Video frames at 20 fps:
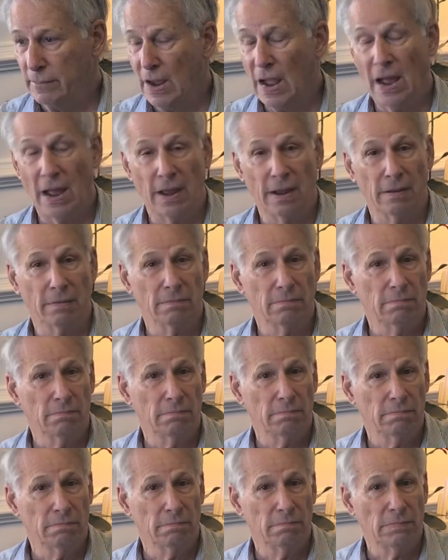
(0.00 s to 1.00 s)
I
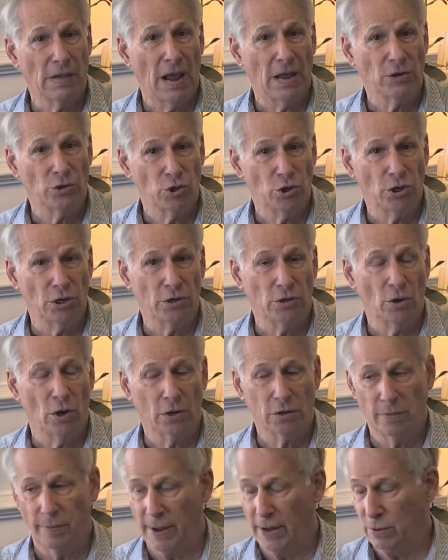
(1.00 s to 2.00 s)
and she
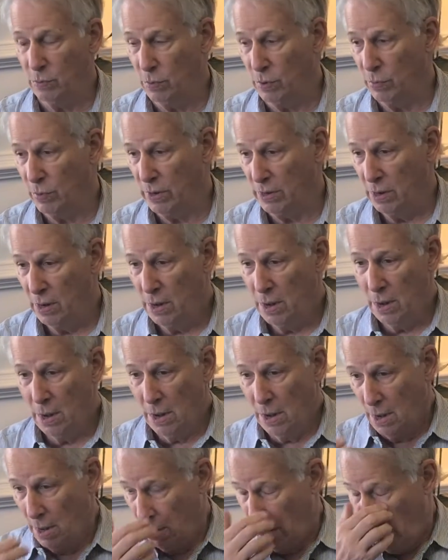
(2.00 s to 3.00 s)
talked about it, and we went
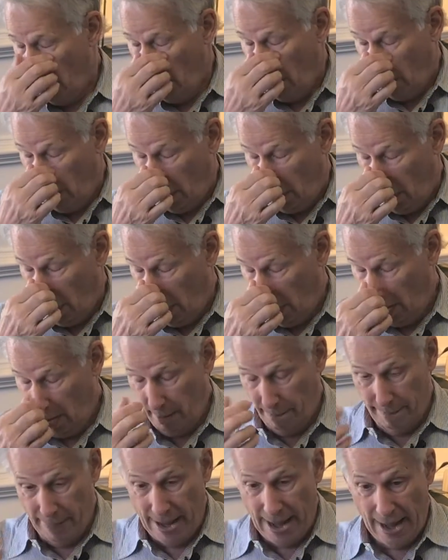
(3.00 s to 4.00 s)

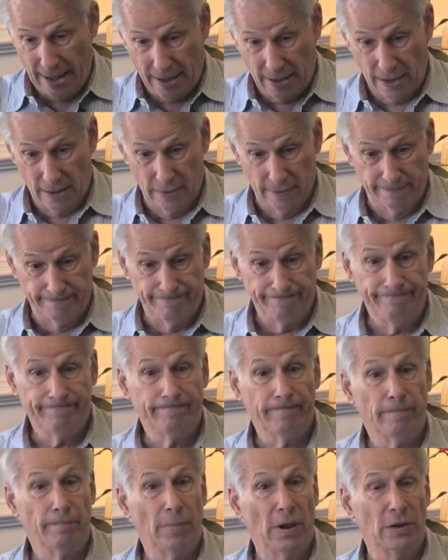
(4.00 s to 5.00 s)
back and
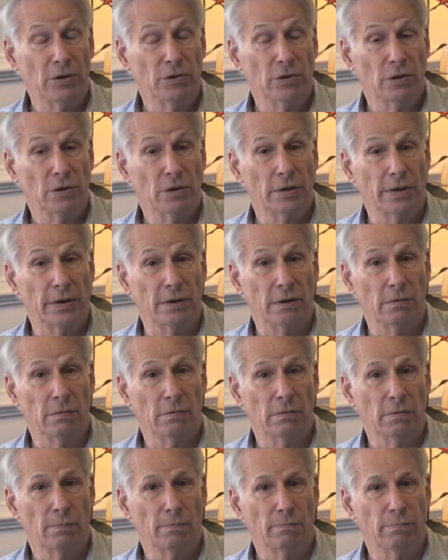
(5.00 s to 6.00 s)
basically
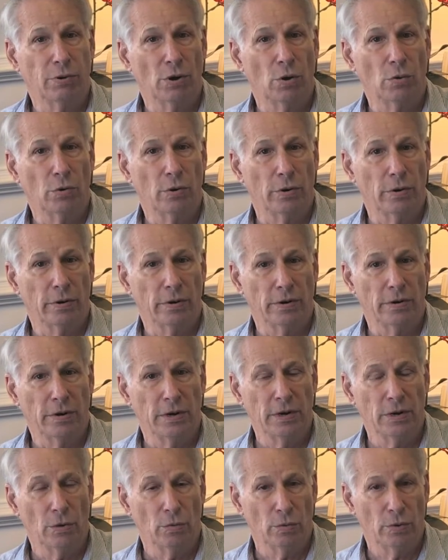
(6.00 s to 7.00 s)
brokered a
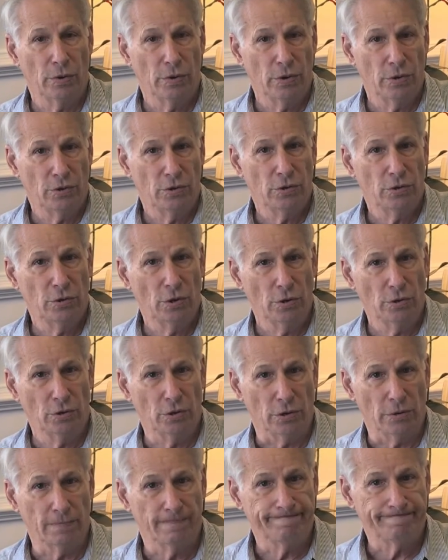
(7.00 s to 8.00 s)
deal with this
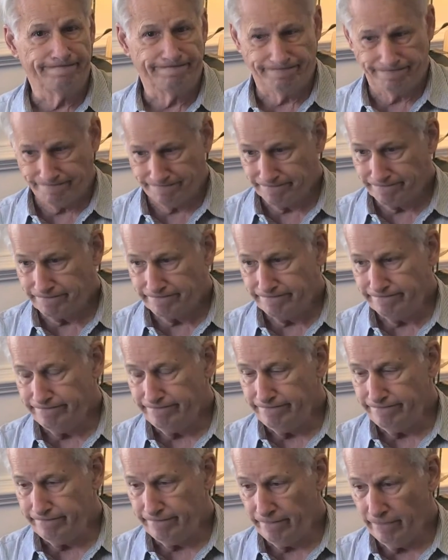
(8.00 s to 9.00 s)
surgeon.
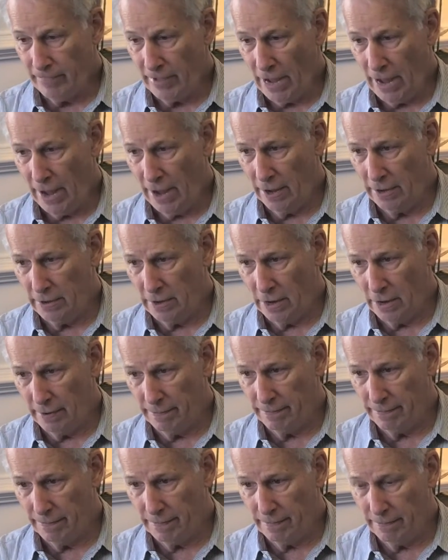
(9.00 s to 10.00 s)
And
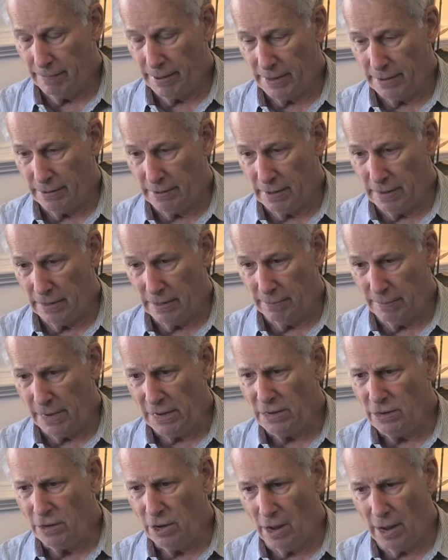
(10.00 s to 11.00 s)
but in the
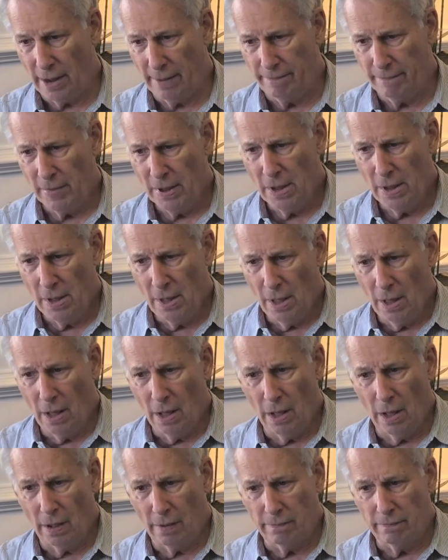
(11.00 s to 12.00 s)
meantime,
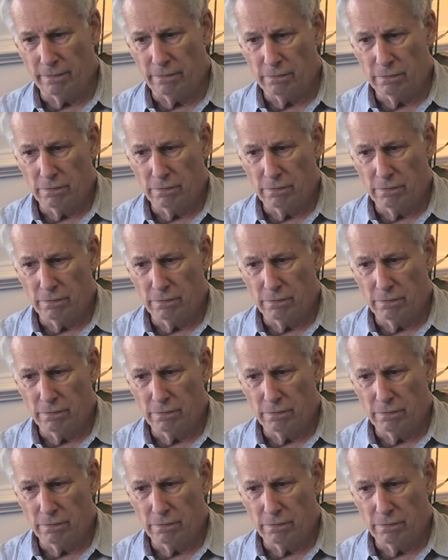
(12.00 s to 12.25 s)
our